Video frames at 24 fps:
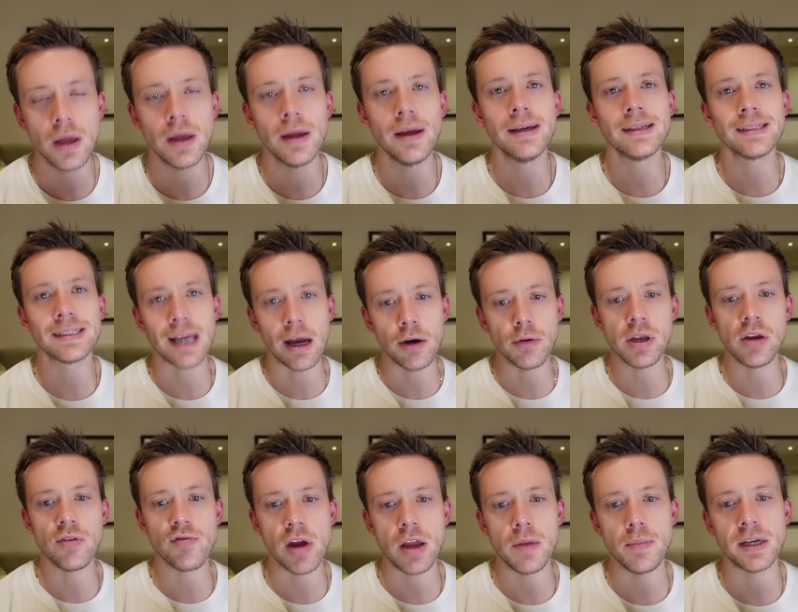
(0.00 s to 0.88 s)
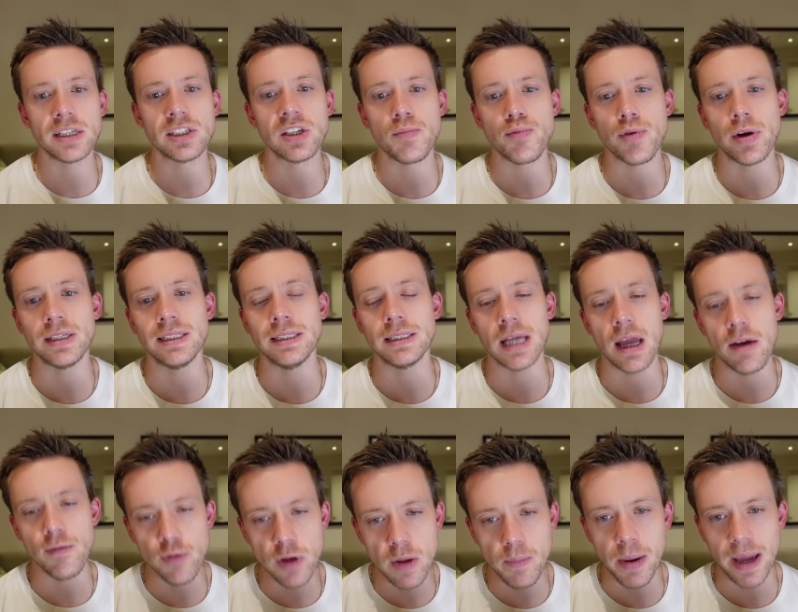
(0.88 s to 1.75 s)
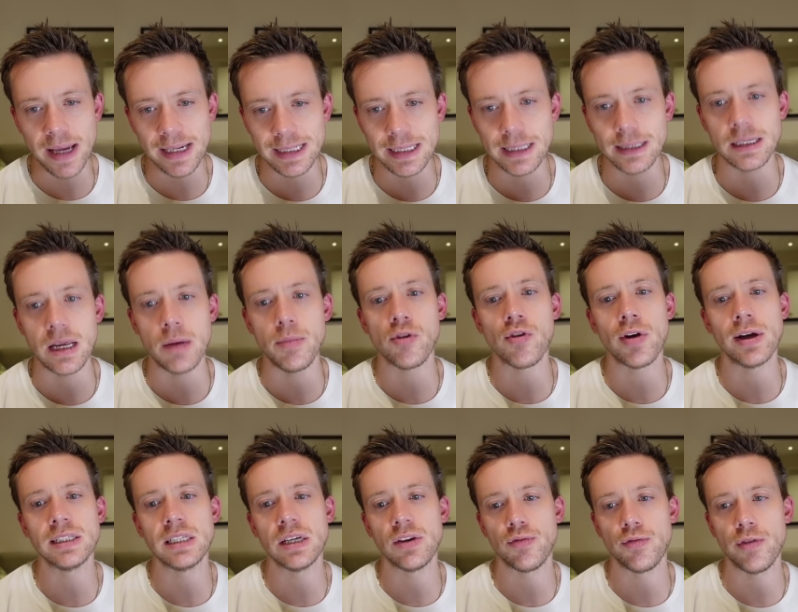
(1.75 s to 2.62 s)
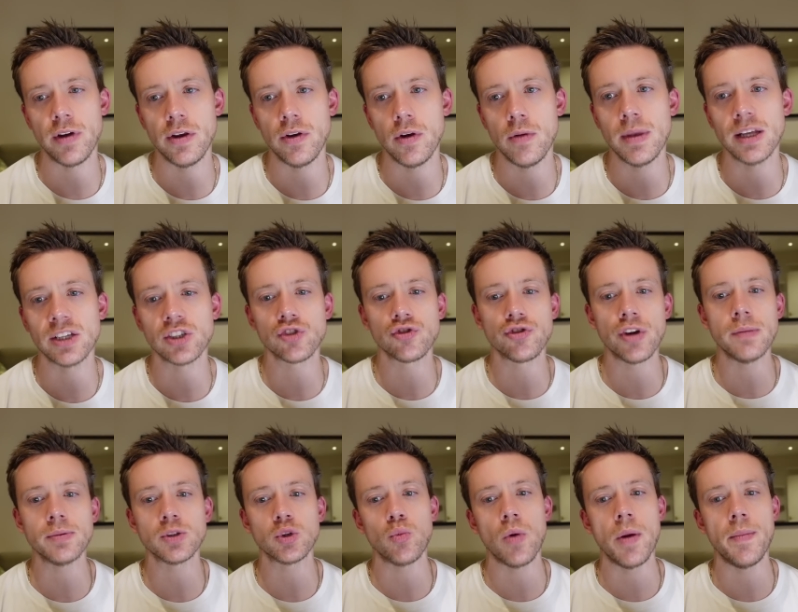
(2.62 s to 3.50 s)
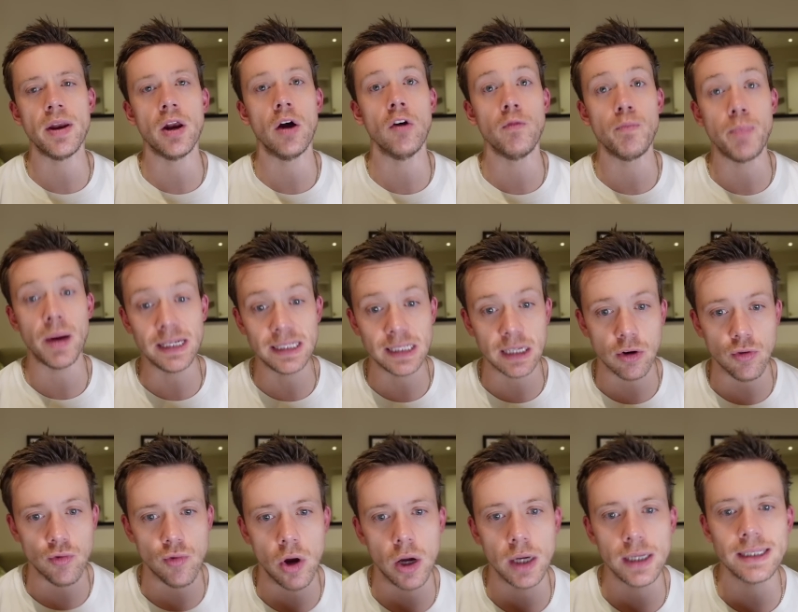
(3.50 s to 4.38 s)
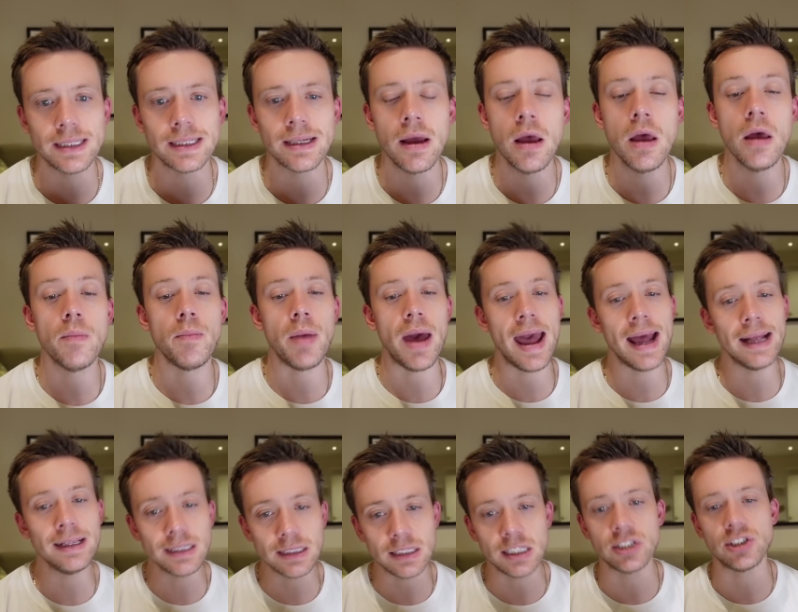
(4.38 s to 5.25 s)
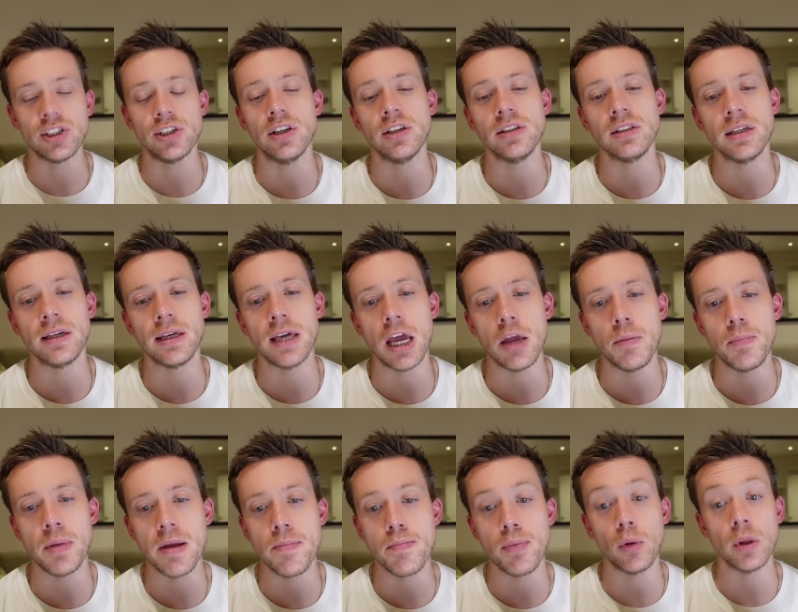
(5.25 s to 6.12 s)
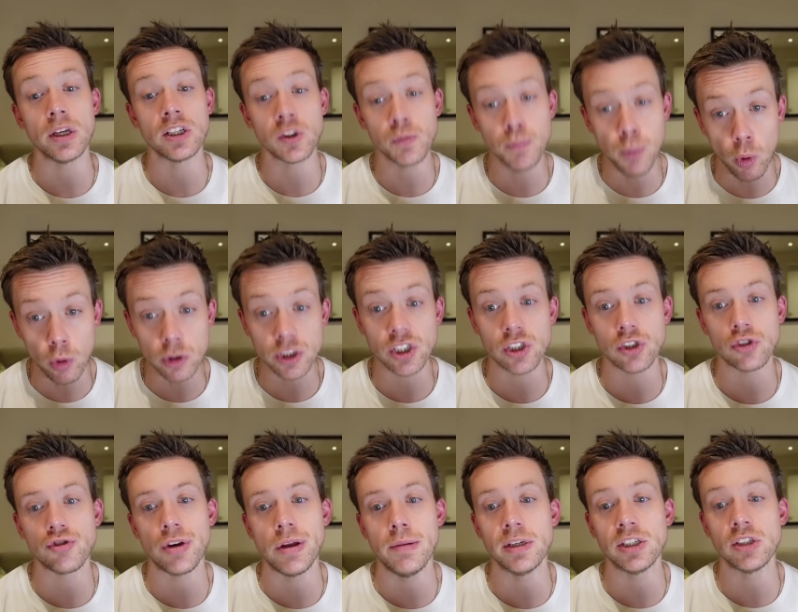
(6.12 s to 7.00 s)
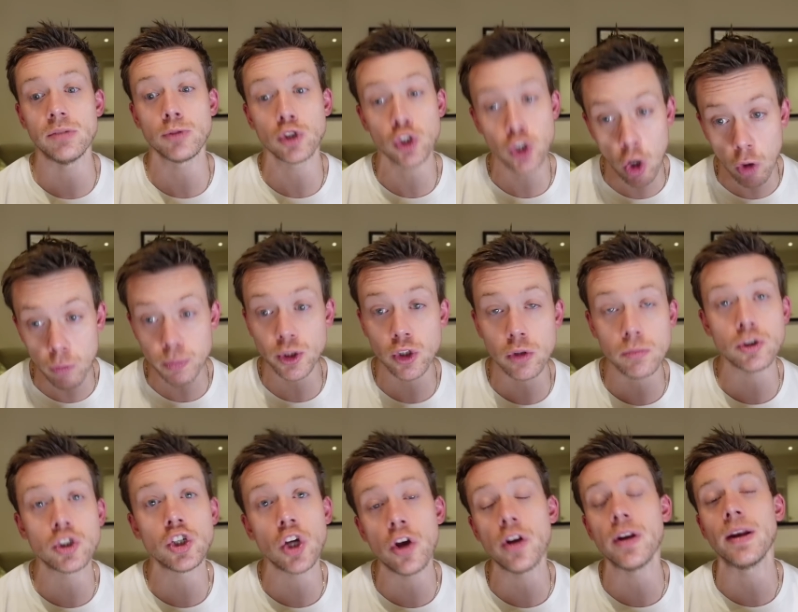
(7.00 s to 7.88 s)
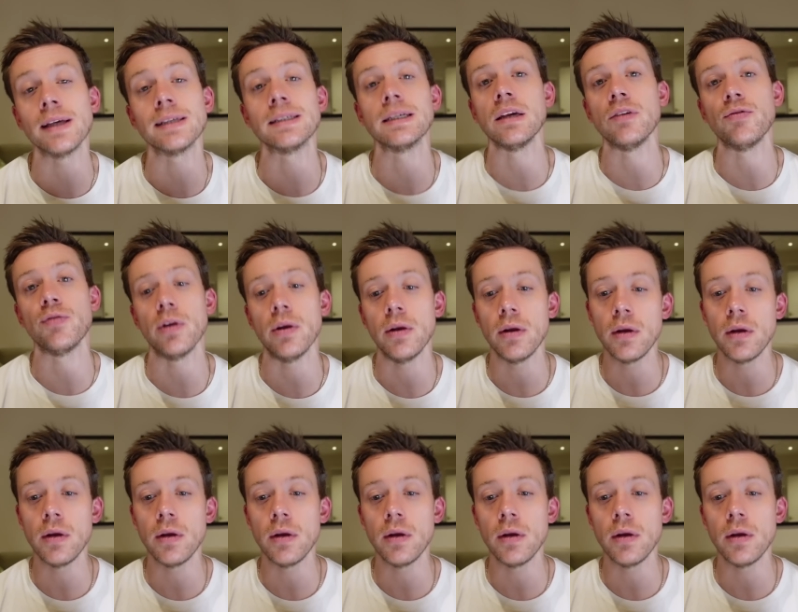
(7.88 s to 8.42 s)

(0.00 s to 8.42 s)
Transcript: Saudi Arabia suppresses every basic democratic freedom. It strips women of basic rights, beheads dissidents and gay people, exports extremism, chops up journalists even,